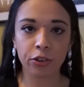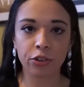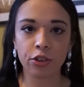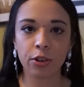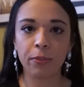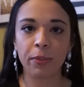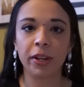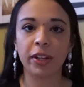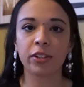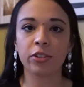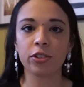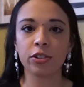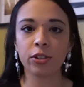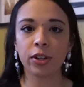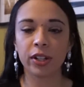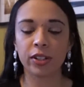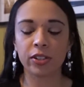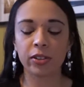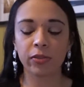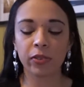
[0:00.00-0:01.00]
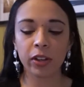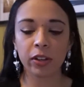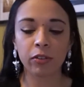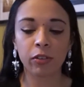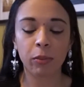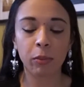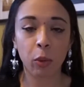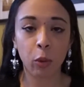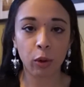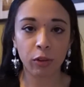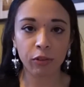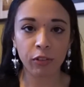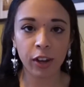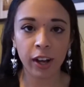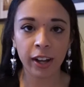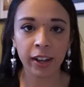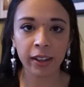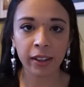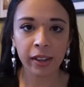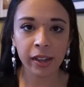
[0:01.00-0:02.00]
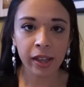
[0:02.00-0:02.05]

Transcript: shipping to get something from Orpha,